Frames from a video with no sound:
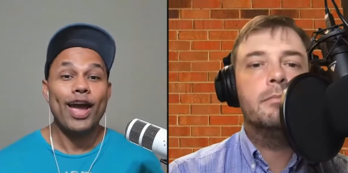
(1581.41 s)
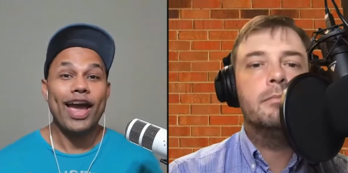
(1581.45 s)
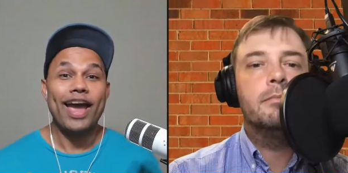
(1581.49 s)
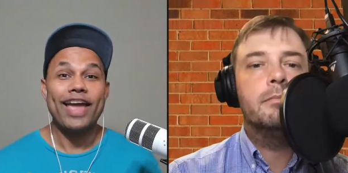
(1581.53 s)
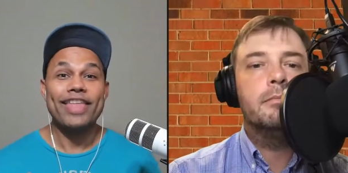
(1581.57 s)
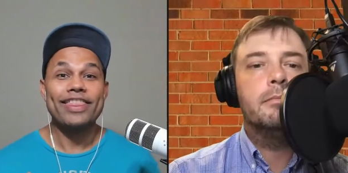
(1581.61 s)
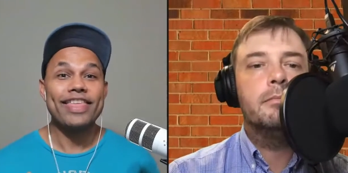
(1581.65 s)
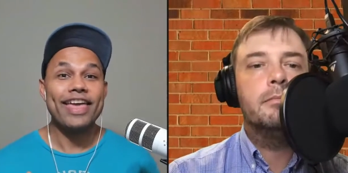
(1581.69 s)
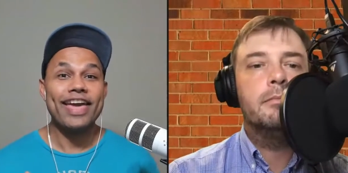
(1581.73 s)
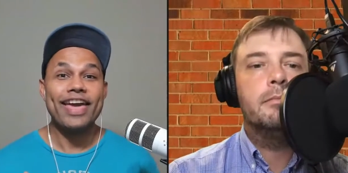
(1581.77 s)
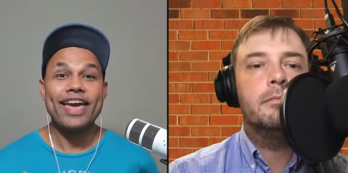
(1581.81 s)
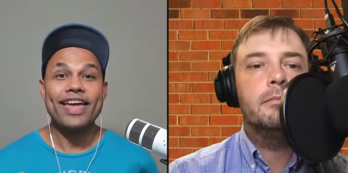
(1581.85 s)

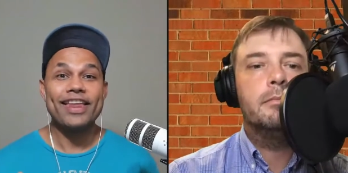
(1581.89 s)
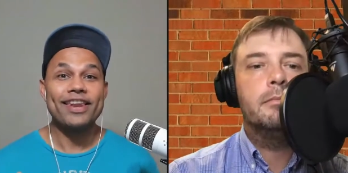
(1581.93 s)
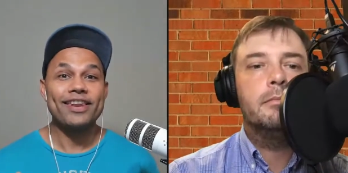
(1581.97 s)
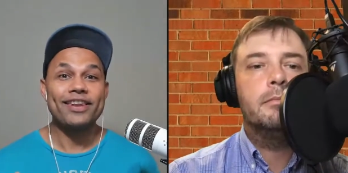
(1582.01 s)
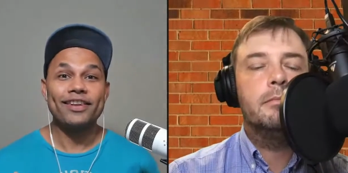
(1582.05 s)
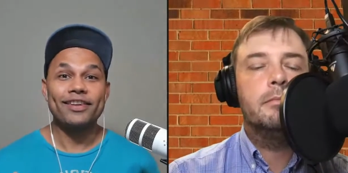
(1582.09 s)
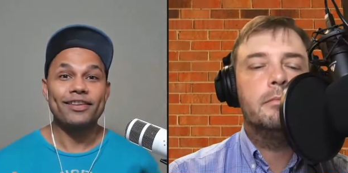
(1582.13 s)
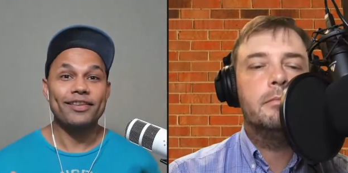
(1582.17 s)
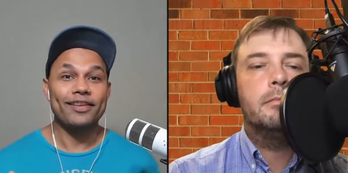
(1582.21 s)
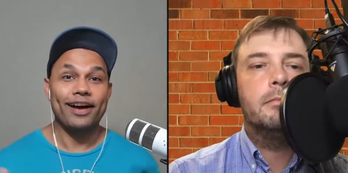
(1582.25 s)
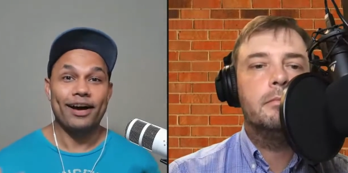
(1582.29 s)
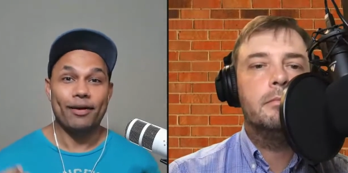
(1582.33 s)
Speaker 1: And
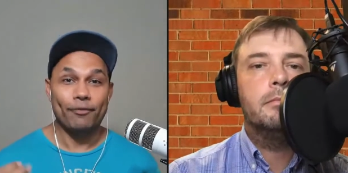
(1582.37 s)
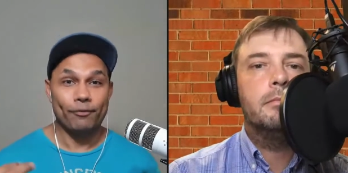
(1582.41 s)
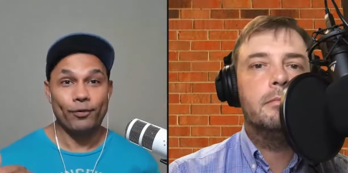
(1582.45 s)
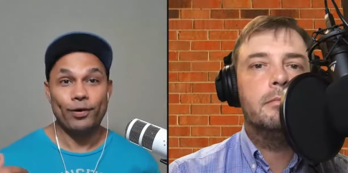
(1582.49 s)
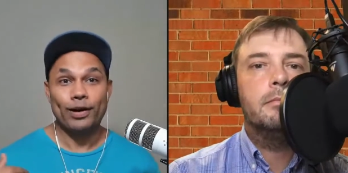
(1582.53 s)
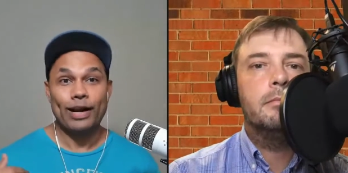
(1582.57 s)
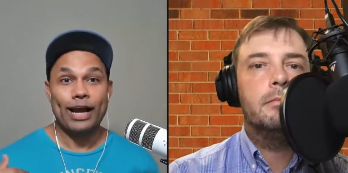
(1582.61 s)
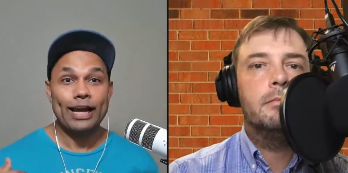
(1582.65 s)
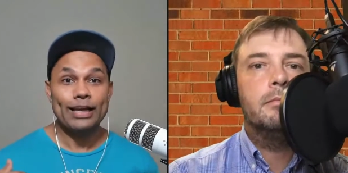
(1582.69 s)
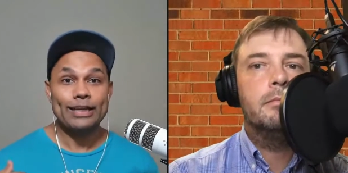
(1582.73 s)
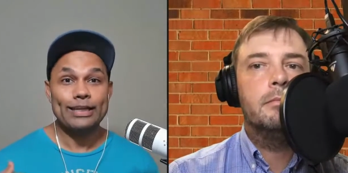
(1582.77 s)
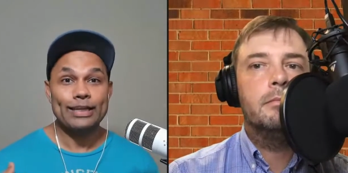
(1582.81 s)
then um,
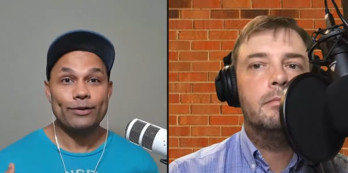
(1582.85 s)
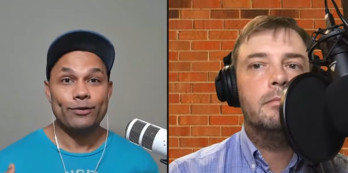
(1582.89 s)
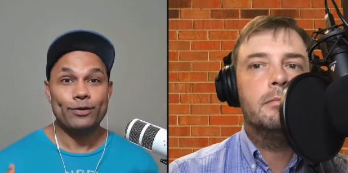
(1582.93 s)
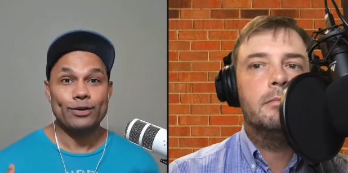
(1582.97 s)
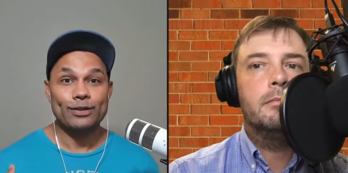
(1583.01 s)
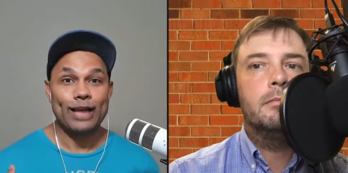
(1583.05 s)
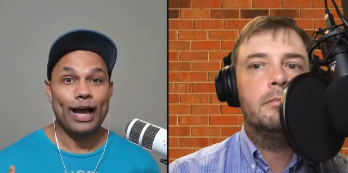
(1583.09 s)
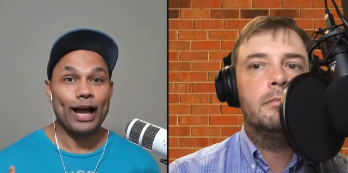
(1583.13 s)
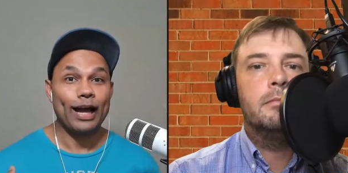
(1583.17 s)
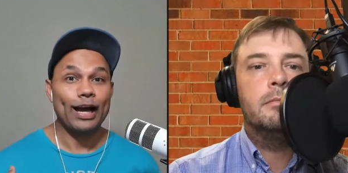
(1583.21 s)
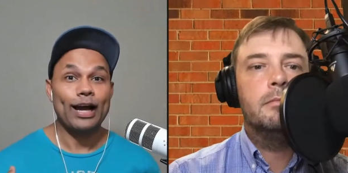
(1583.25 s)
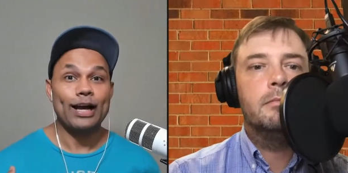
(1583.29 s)
what I did
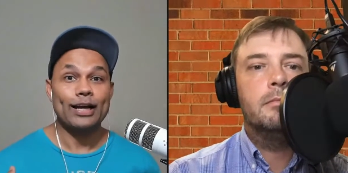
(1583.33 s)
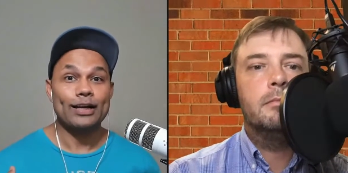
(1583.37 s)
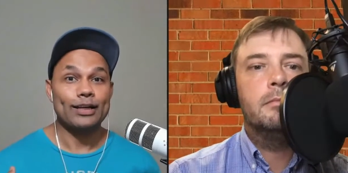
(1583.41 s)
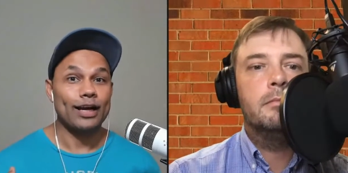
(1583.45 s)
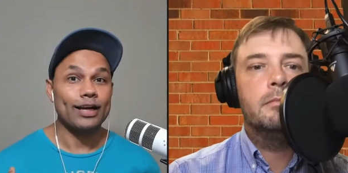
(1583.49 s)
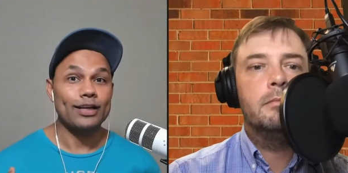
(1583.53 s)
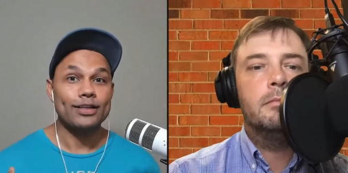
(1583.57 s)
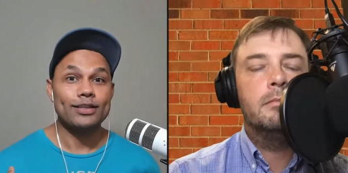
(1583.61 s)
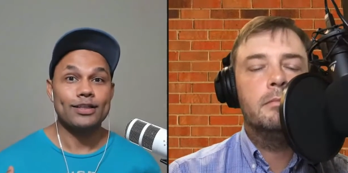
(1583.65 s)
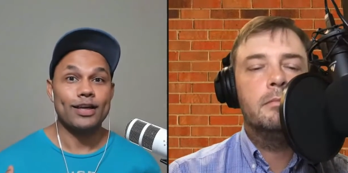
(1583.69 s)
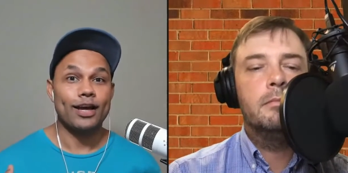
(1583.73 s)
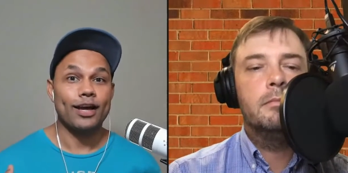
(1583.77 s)
was I got,
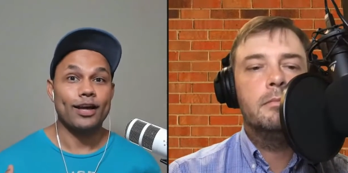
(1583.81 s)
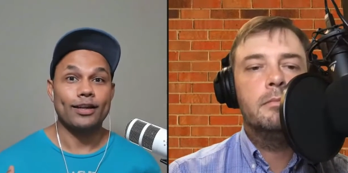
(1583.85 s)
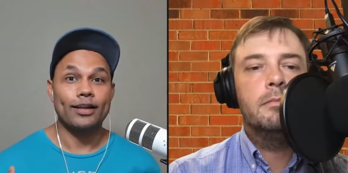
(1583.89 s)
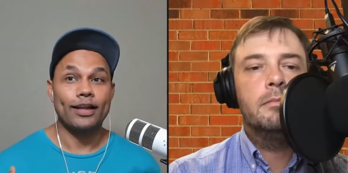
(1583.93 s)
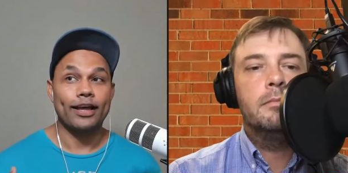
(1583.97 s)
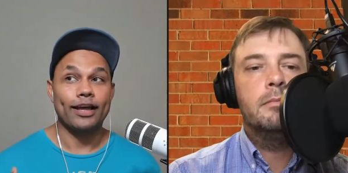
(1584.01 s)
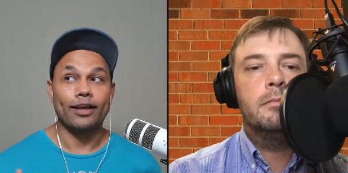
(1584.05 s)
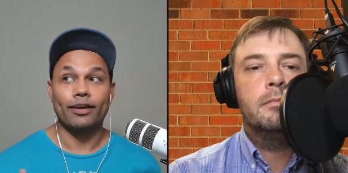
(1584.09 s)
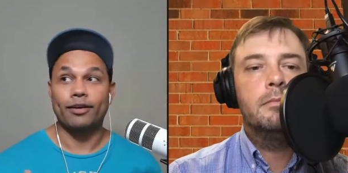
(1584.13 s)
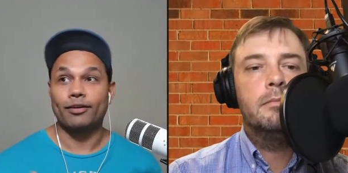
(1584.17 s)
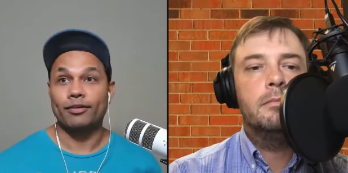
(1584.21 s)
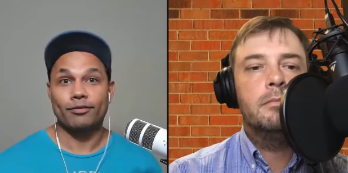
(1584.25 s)
I started,
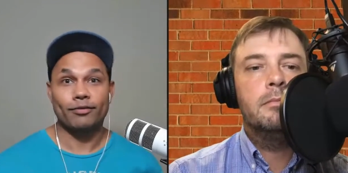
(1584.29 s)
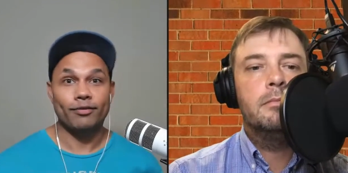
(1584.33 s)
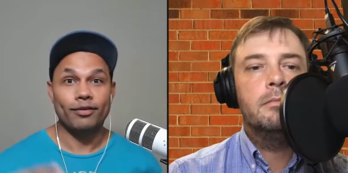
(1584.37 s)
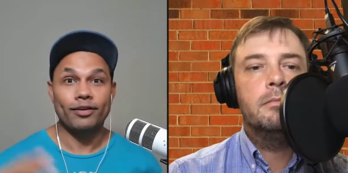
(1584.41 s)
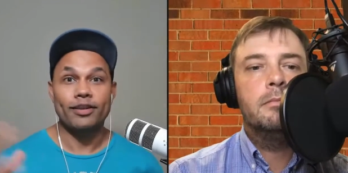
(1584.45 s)
like,